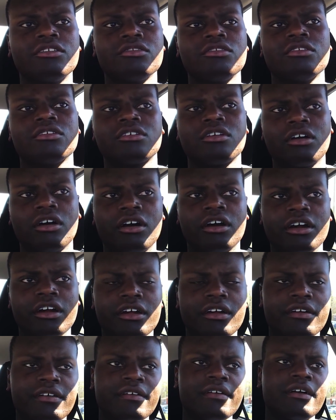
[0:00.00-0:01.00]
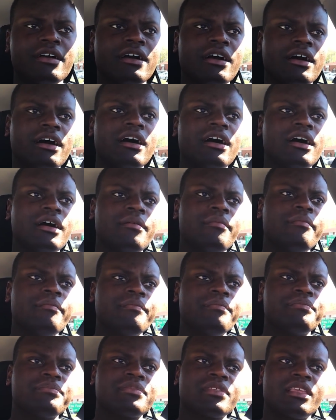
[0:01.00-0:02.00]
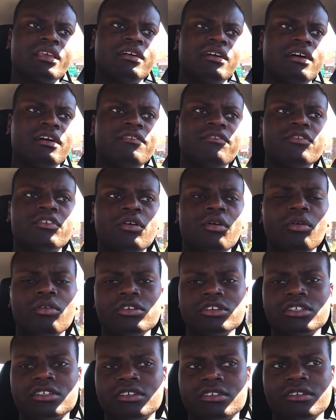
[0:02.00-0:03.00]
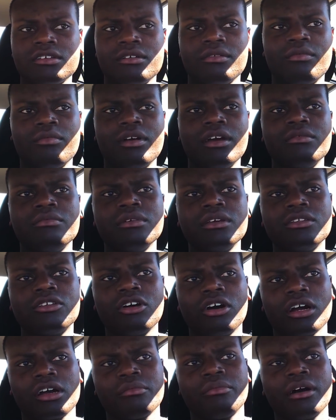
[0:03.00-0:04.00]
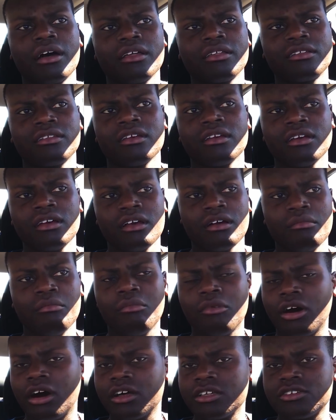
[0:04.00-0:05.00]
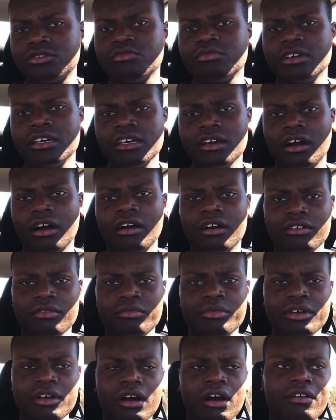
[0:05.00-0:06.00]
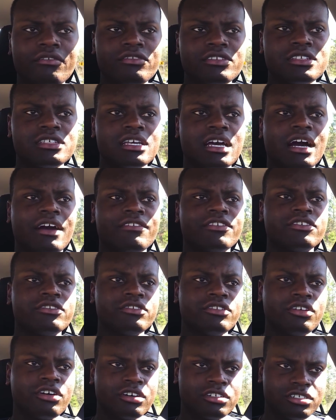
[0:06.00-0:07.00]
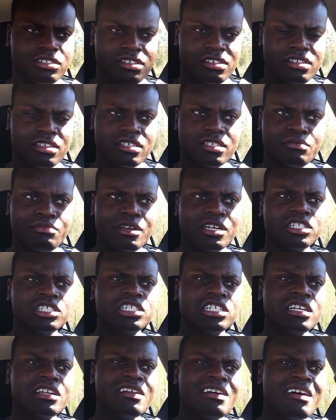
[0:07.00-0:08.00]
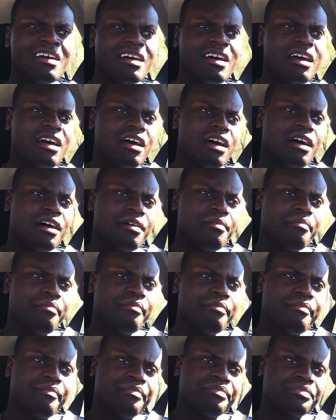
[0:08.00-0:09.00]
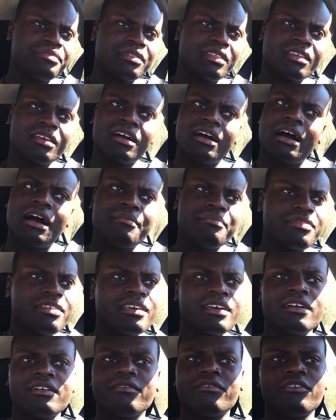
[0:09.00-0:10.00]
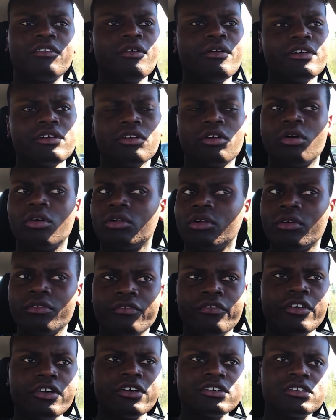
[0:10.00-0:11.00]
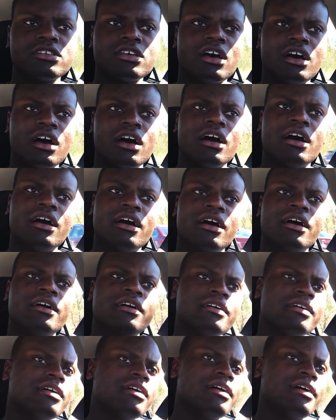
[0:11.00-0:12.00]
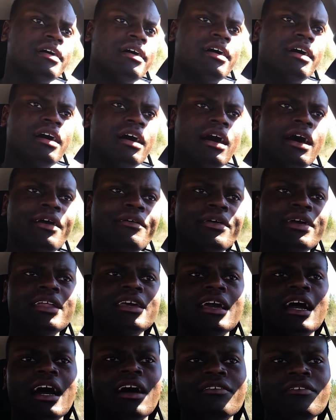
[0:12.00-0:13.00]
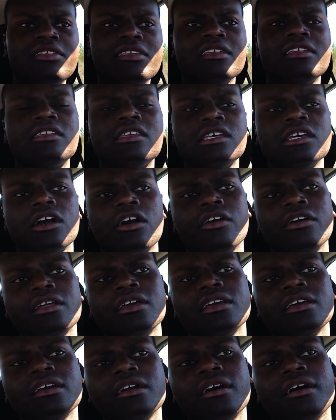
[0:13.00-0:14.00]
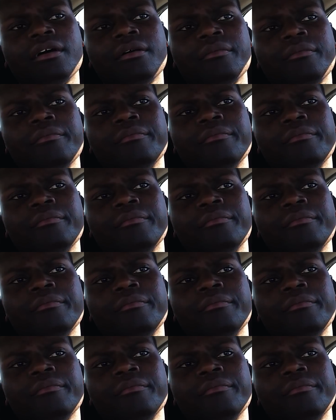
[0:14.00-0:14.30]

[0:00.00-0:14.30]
to the car. Of course, when we talk about mods, we obviously have to touch the suspension. I'm thinking of going coilovers. I already have the TRD